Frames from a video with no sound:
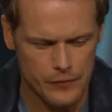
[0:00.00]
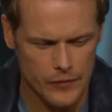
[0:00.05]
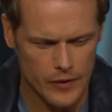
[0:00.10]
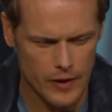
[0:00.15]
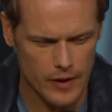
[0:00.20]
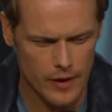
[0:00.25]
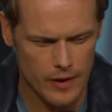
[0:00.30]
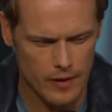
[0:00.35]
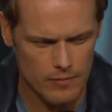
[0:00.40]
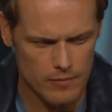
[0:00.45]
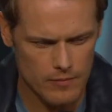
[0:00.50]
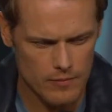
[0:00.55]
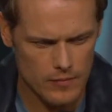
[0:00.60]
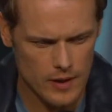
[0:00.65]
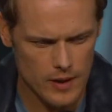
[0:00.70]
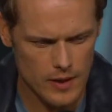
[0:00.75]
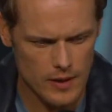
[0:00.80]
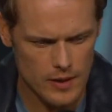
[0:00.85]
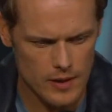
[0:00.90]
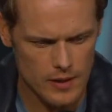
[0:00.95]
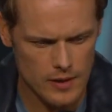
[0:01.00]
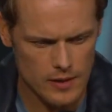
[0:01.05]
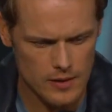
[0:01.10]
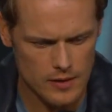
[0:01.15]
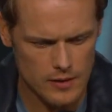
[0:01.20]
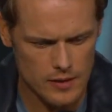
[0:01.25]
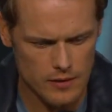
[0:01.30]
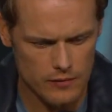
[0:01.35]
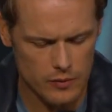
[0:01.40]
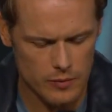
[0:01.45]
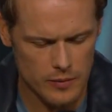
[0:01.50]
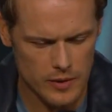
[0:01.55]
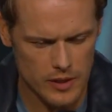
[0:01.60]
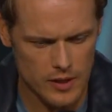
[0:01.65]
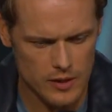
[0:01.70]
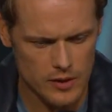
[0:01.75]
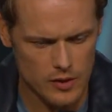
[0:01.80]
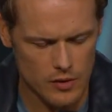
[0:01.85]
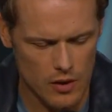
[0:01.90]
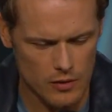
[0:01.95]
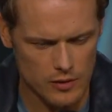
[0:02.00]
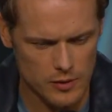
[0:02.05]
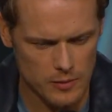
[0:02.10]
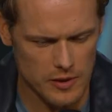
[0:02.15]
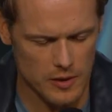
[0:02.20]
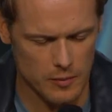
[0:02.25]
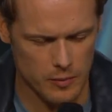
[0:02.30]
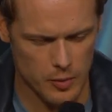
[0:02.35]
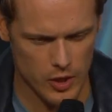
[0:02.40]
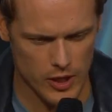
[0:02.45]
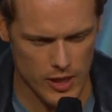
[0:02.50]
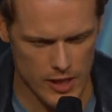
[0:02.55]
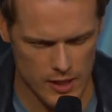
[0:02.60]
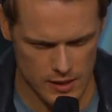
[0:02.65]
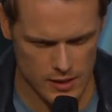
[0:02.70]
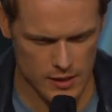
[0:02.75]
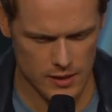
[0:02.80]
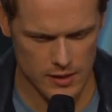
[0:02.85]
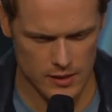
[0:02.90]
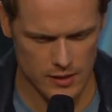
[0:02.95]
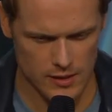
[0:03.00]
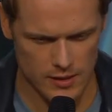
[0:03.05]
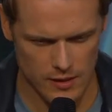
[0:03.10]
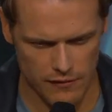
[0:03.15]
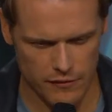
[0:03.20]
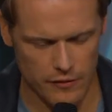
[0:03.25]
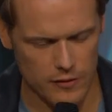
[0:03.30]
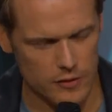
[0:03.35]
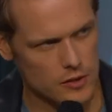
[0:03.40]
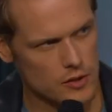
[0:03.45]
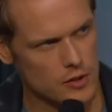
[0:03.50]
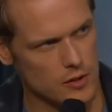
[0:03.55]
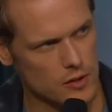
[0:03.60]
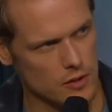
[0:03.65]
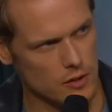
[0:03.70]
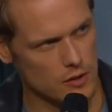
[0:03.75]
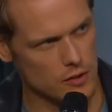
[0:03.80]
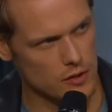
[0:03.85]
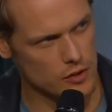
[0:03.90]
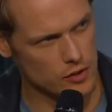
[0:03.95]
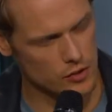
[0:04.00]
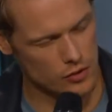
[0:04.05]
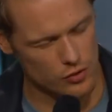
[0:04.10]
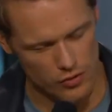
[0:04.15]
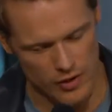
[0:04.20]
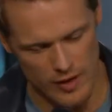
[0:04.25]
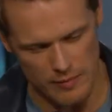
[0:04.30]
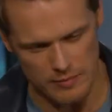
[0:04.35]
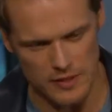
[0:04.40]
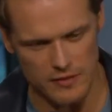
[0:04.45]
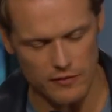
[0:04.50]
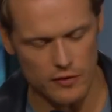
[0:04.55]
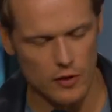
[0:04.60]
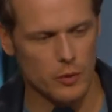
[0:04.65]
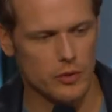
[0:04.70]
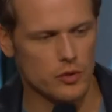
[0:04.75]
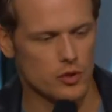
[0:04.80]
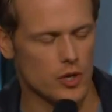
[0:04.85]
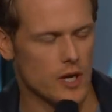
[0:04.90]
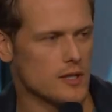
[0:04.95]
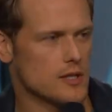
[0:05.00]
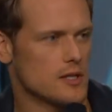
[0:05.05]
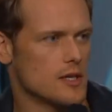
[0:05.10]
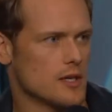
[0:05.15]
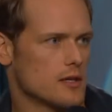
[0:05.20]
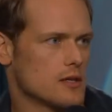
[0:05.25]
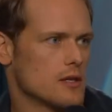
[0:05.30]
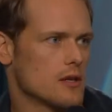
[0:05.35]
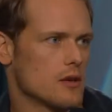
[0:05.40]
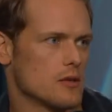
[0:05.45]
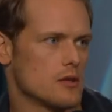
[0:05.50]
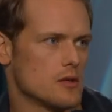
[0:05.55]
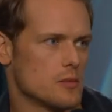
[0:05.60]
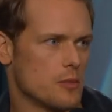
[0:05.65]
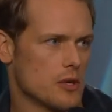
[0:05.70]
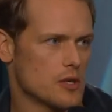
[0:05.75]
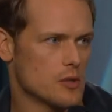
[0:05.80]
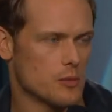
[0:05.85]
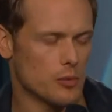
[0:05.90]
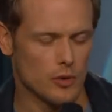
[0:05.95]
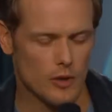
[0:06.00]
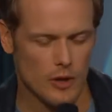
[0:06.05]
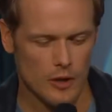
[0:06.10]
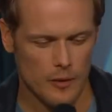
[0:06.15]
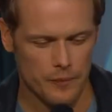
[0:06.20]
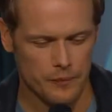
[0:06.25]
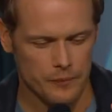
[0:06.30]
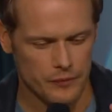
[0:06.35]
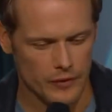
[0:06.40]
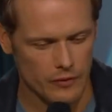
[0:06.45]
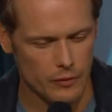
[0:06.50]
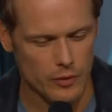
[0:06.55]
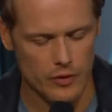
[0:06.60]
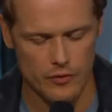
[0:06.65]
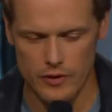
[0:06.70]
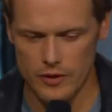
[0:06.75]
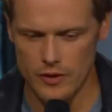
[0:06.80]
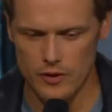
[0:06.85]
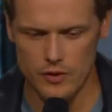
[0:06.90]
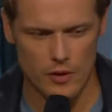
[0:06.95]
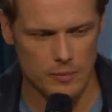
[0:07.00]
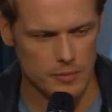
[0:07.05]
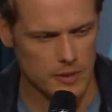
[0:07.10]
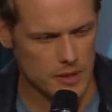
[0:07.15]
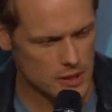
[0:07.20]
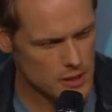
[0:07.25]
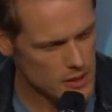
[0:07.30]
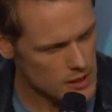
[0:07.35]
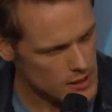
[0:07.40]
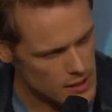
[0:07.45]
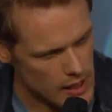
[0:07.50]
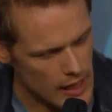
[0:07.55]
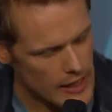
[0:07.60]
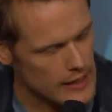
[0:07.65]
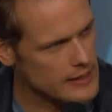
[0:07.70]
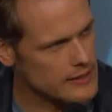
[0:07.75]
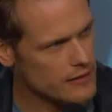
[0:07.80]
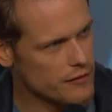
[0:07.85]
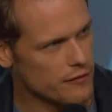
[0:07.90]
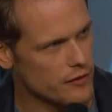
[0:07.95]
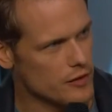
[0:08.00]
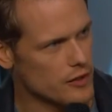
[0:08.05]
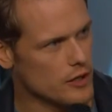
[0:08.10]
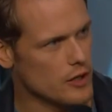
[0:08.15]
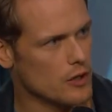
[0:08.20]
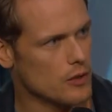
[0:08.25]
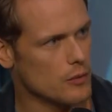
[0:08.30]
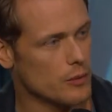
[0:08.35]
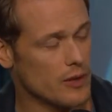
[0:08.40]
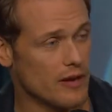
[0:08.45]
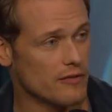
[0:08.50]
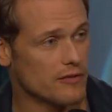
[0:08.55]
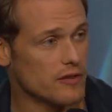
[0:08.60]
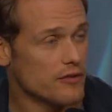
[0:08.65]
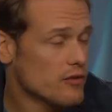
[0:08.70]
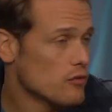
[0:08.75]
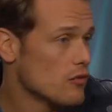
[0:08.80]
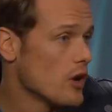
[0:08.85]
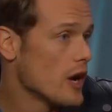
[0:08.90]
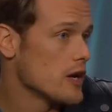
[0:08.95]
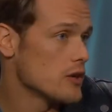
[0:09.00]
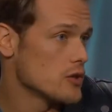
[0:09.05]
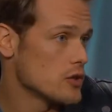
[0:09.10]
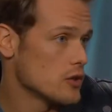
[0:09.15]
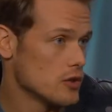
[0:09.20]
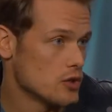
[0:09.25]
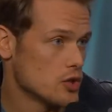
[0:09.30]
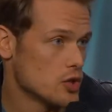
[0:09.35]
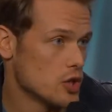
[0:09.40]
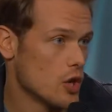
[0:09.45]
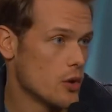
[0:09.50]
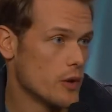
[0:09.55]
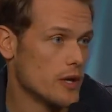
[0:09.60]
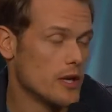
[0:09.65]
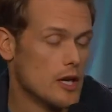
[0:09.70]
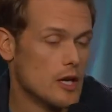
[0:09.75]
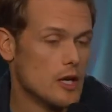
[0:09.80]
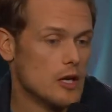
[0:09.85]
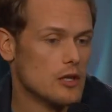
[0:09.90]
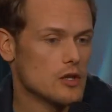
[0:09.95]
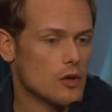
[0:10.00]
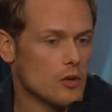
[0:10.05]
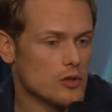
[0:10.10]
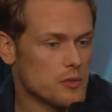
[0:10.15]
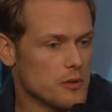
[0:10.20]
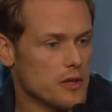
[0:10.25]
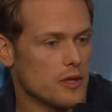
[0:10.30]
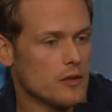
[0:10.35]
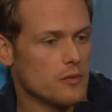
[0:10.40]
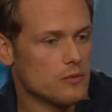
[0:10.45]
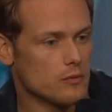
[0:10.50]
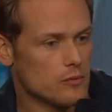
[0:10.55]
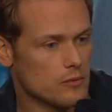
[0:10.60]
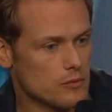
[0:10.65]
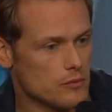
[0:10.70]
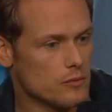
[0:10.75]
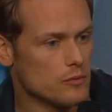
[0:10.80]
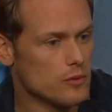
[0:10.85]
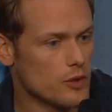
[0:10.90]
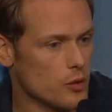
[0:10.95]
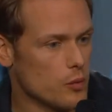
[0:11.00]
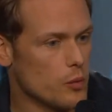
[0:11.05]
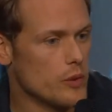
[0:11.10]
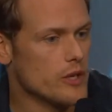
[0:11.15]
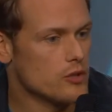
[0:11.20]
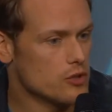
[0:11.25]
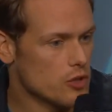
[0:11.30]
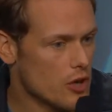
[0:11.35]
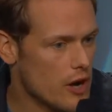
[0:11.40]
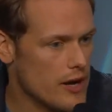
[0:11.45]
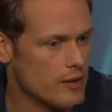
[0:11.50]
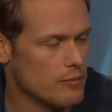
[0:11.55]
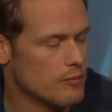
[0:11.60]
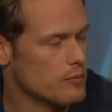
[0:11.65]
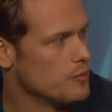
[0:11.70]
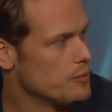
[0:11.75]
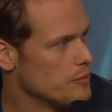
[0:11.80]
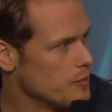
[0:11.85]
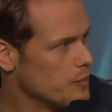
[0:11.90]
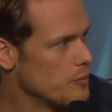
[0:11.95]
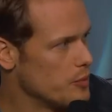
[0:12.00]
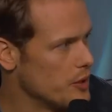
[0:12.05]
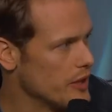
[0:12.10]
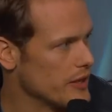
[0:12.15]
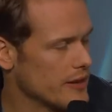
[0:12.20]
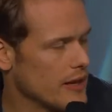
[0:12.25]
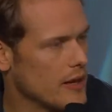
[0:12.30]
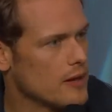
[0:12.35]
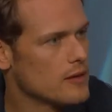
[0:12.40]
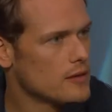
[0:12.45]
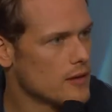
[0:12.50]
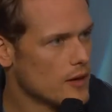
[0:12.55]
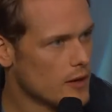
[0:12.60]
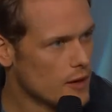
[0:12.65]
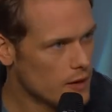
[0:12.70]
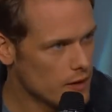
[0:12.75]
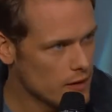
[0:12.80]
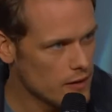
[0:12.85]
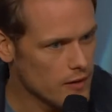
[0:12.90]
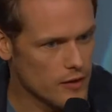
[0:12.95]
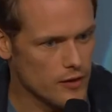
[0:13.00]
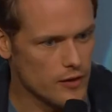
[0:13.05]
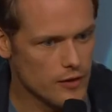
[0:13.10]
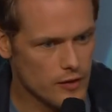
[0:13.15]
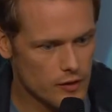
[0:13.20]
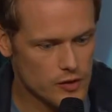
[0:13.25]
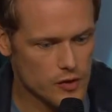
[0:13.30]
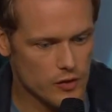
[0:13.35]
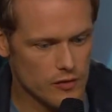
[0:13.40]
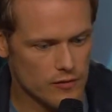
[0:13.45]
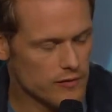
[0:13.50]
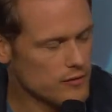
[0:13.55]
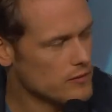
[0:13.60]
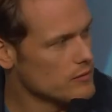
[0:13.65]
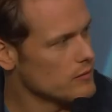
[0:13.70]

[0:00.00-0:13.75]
um, it is a tough one because ultimately the book is different to the script, even though we try and stick as close as possible. Right. when you read the script, it's slightly different. You know, right. we have different writers on the show, and so ultimately, you know, we try and bring that sort of.